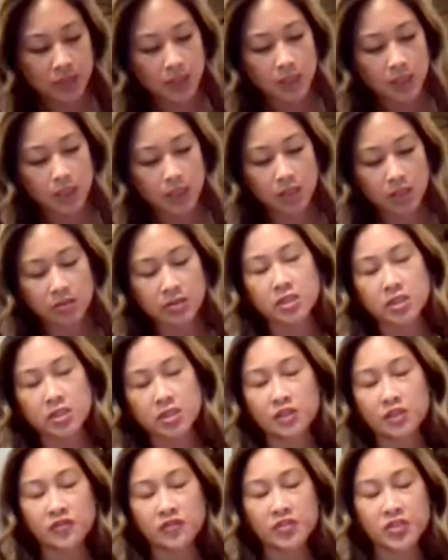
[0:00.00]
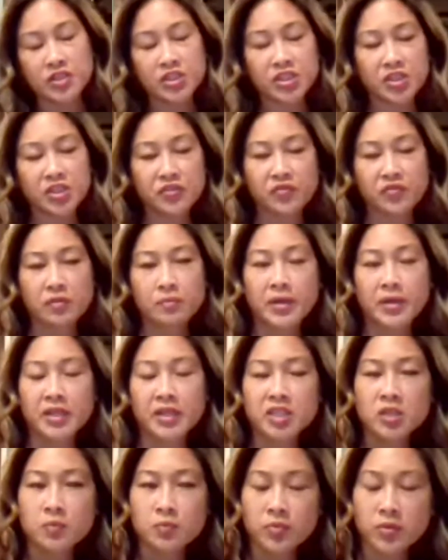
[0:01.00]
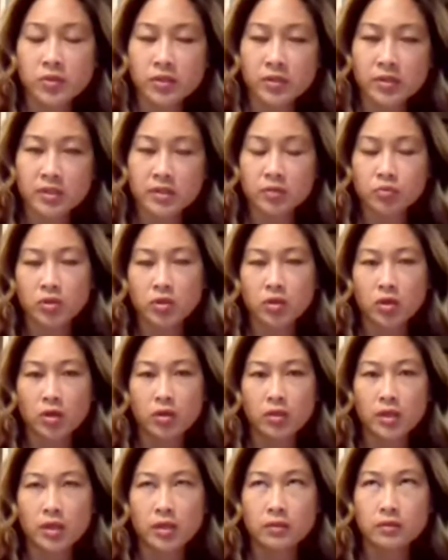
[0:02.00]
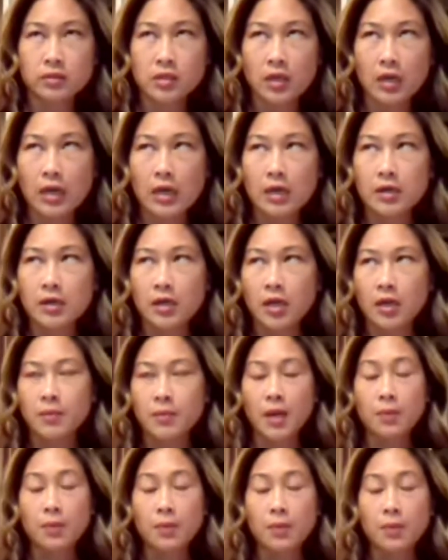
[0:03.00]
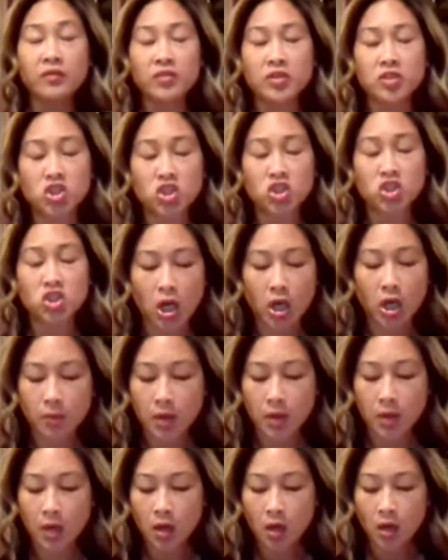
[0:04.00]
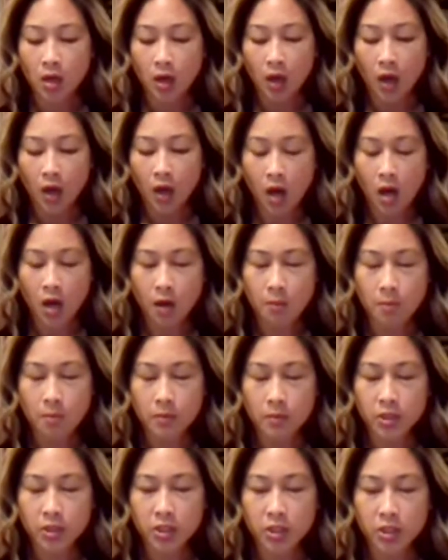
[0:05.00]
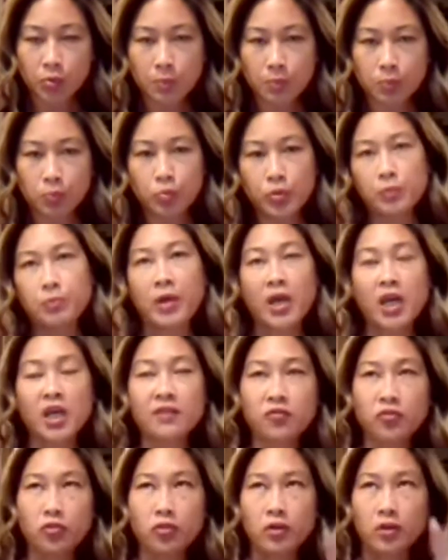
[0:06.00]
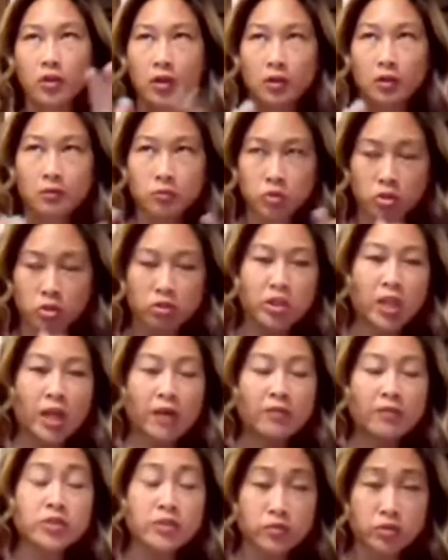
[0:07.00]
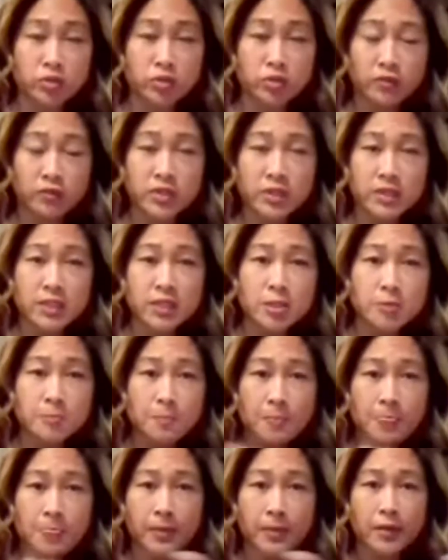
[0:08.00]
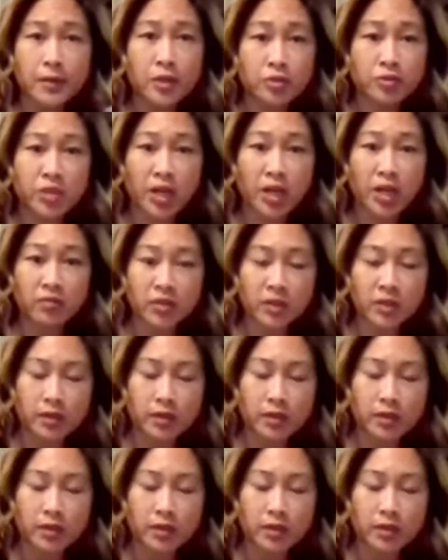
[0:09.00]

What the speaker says: a difference, though, from my experience with colos. In my previous job, we paid for certain levels of services. And we'd have